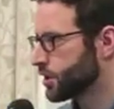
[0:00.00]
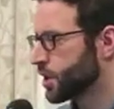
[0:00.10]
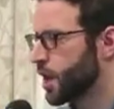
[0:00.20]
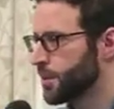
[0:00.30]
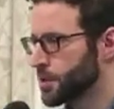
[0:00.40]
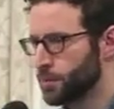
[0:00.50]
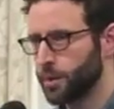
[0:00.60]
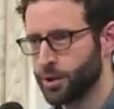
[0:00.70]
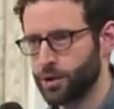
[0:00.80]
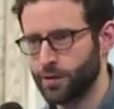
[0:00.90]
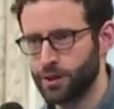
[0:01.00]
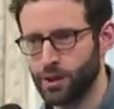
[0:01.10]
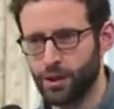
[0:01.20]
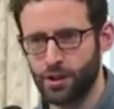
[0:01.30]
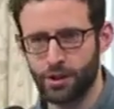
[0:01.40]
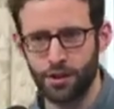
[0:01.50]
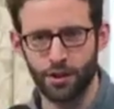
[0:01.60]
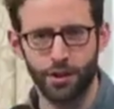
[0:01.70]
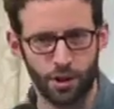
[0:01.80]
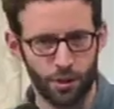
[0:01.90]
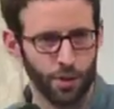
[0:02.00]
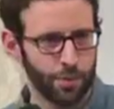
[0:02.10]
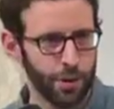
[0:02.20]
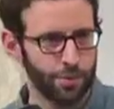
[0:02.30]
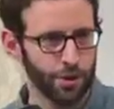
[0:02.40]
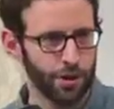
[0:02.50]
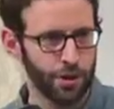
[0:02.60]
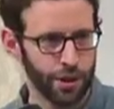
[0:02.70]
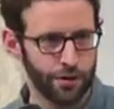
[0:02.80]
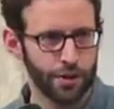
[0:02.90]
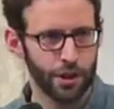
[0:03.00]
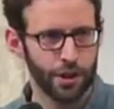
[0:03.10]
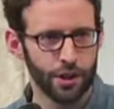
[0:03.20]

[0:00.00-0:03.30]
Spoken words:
jobs and public services near where people lived.